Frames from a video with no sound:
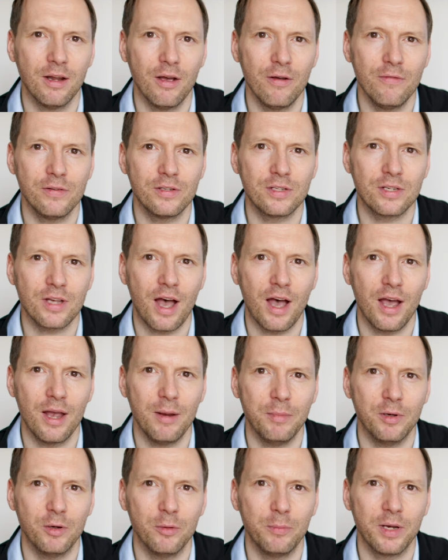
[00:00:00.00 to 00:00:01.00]
and over
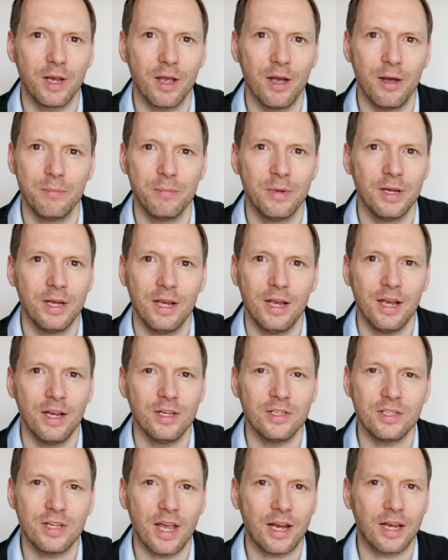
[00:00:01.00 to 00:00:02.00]
time it will become
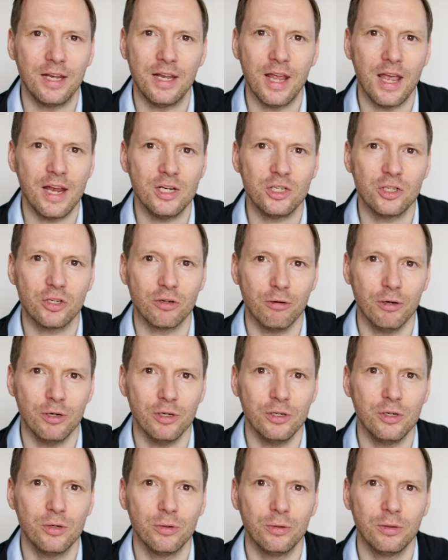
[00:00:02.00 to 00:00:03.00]
second nature
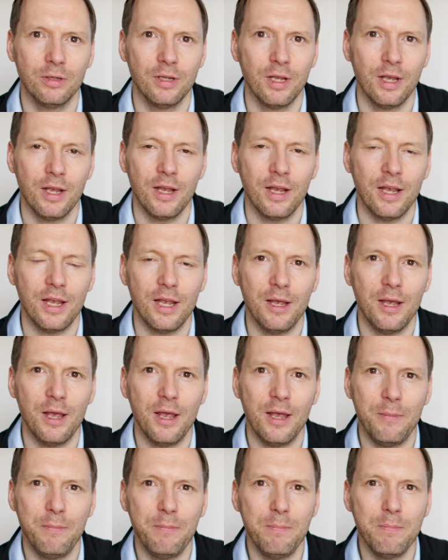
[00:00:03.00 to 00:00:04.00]
and you'll
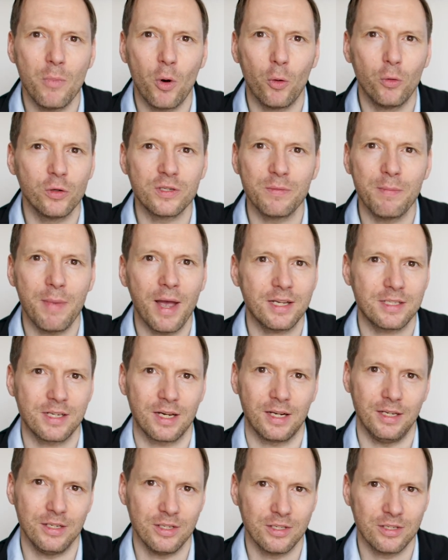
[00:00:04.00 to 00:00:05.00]

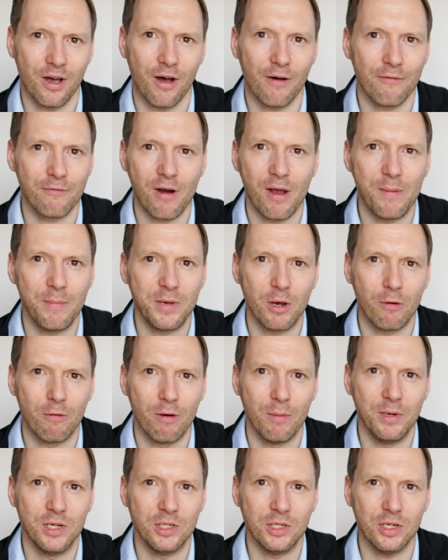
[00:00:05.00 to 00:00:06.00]
automatically start framing your
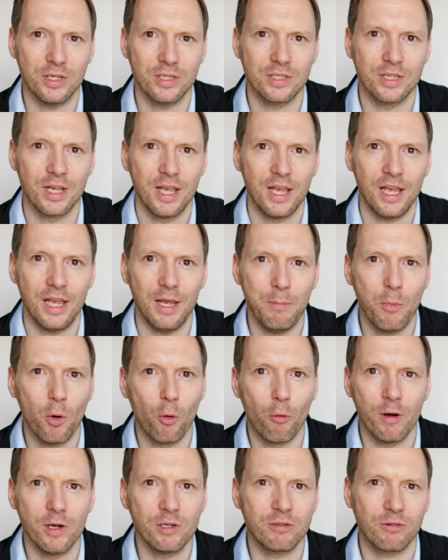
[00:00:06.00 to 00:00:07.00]
images in
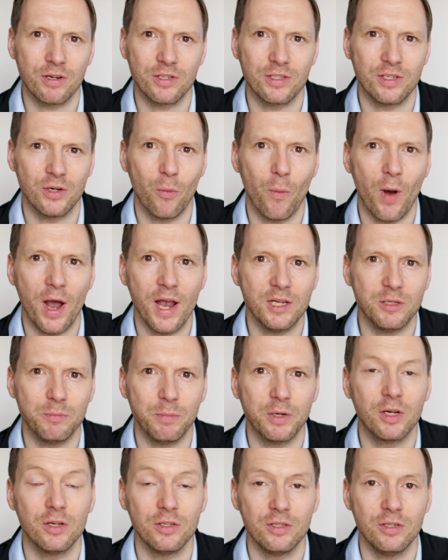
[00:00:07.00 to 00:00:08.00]
more interesting ways
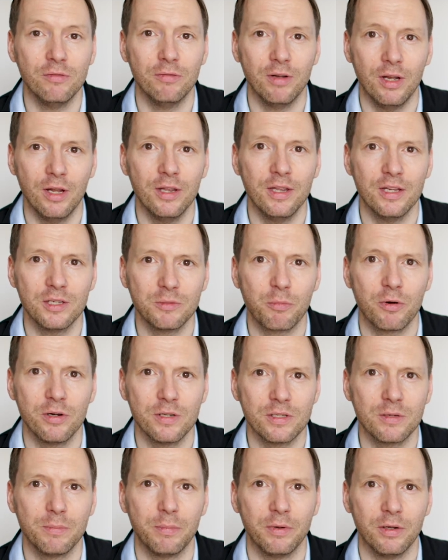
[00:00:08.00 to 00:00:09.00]
because you've learned this
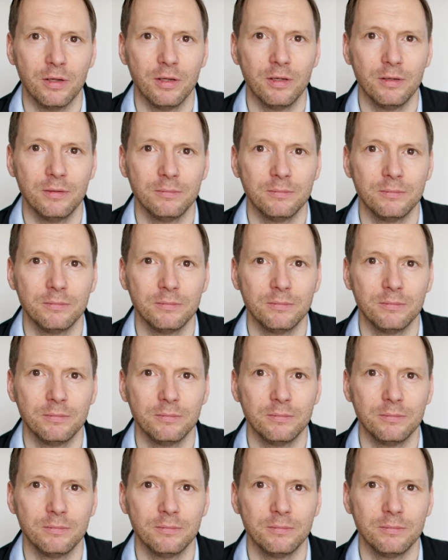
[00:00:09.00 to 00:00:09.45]
principle.